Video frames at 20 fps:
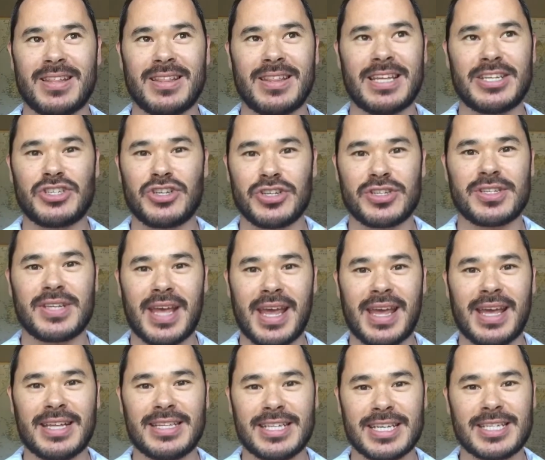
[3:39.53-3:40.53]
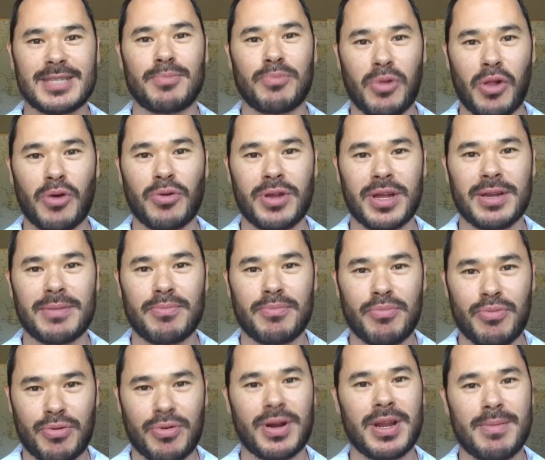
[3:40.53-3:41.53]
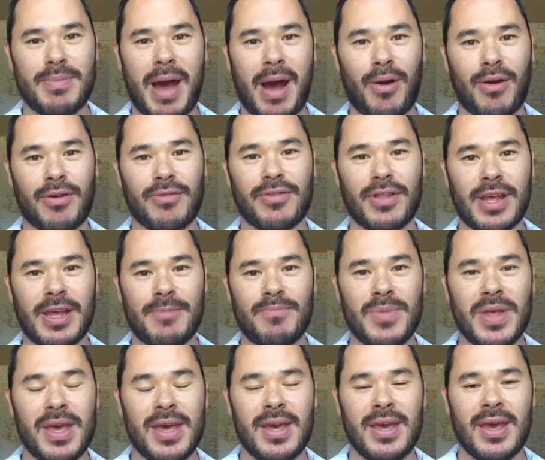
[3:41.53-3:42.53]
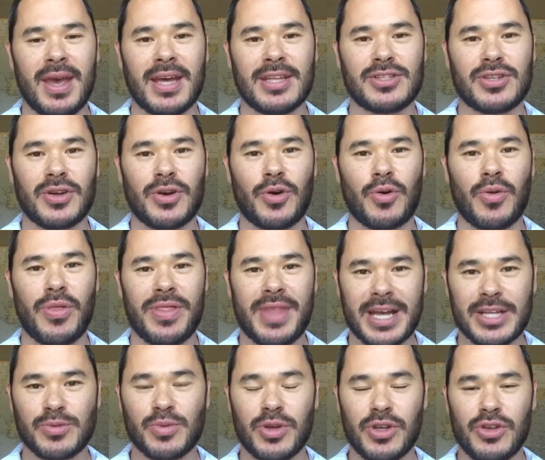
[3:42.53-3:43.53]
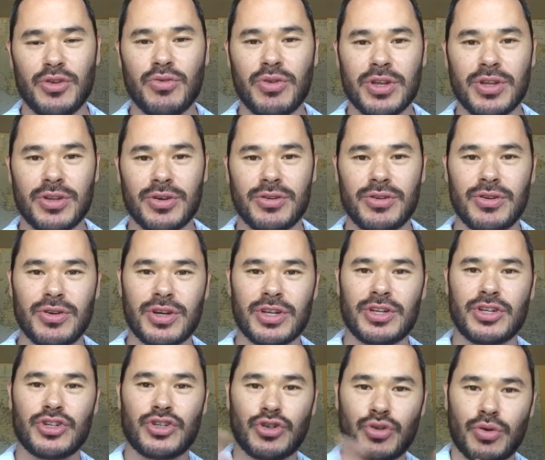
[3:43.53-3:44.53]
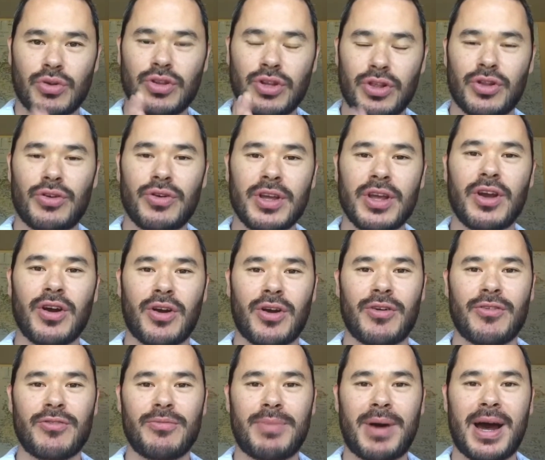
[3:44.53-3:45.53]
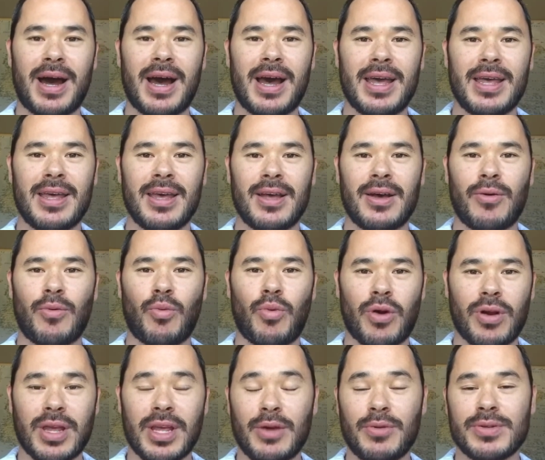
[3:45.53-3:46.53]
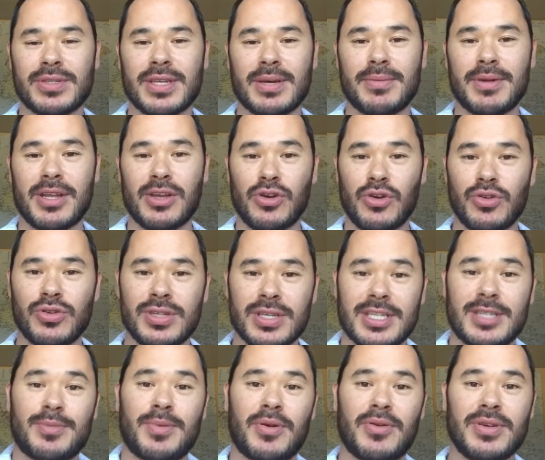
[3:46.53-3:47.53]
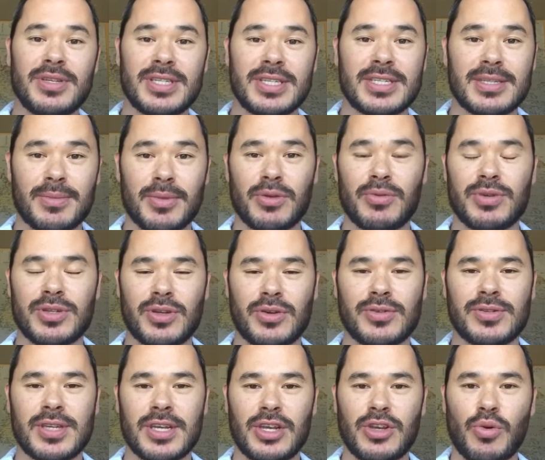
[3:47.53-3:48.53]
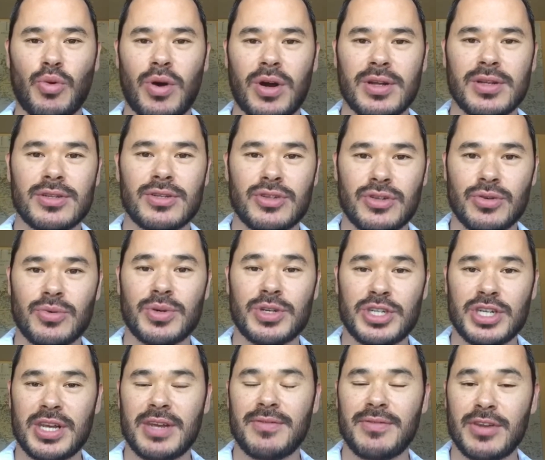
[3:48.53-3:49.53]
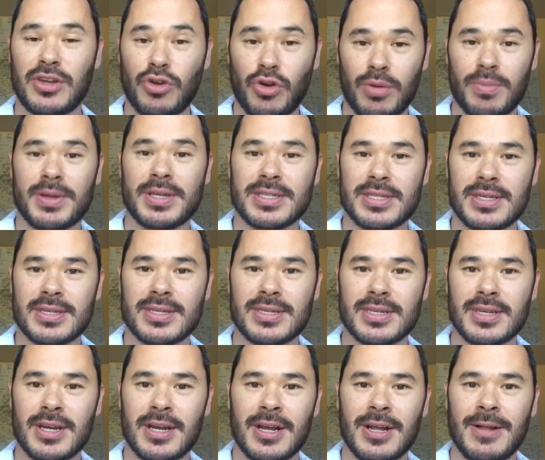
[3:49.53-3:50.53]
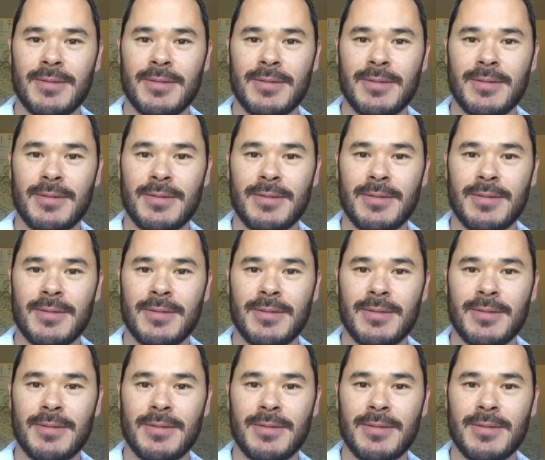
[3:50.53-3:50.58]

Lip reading: let's just say it's exploded pretty powerfully. And so that's what you can do. You can shorten the learning curve by working with somebody who's experiencing some of the results that you want to achieve in your business.